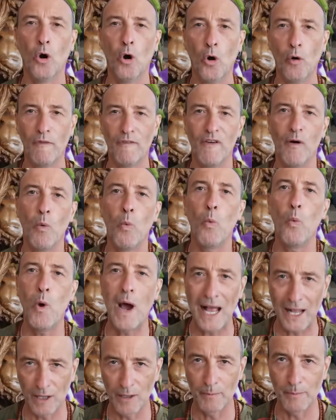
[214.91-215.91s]

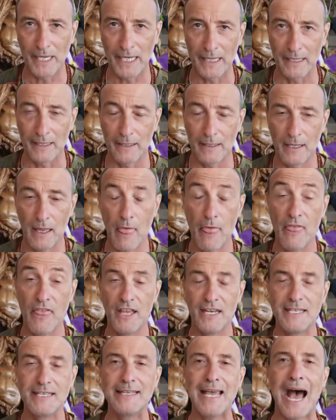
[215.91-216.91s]
overwhelming
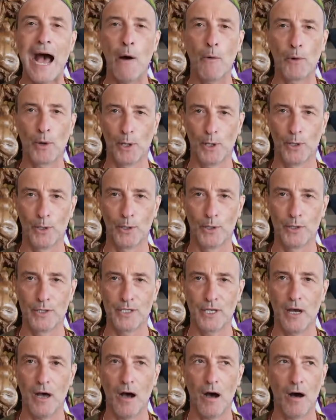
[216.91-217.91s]
the
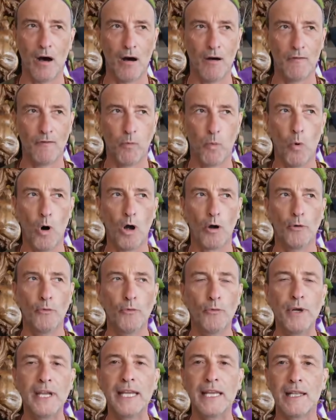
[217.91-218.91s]
download of what
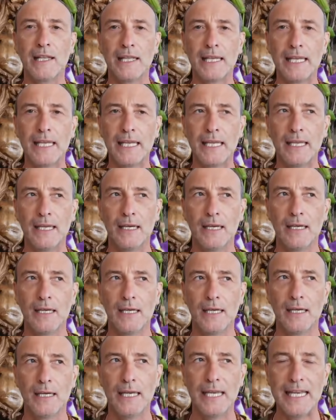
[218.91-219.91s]
really
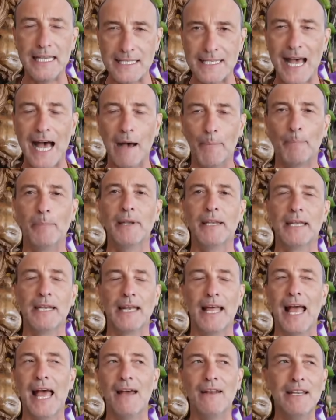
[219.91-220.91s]
is
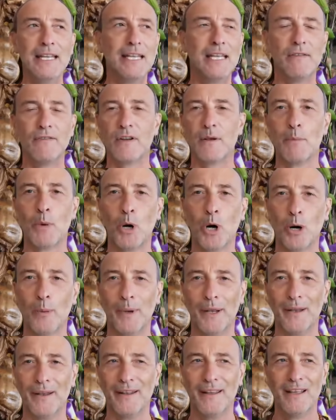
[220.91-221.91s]
happening at any given
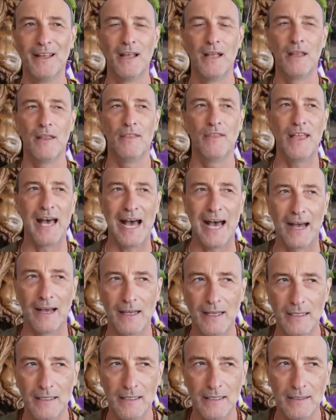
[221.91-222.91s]
moment that
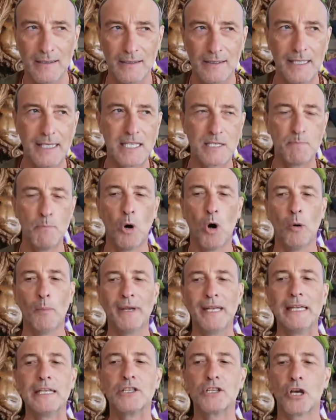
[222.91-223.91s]
this
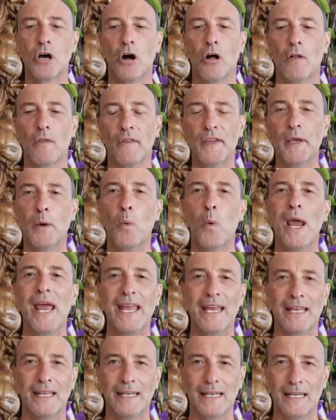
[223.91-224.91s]
moment is called the
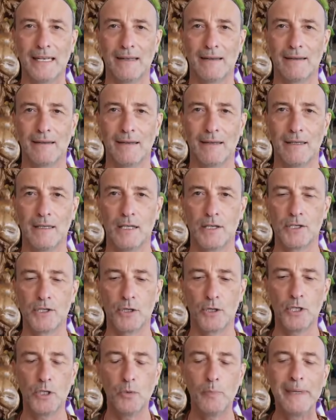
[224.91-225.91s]
awakening.
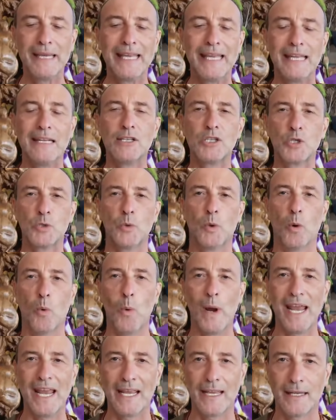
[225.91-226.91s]
So you begin to
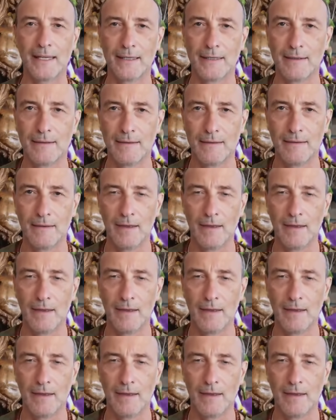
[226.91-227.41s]
awaken.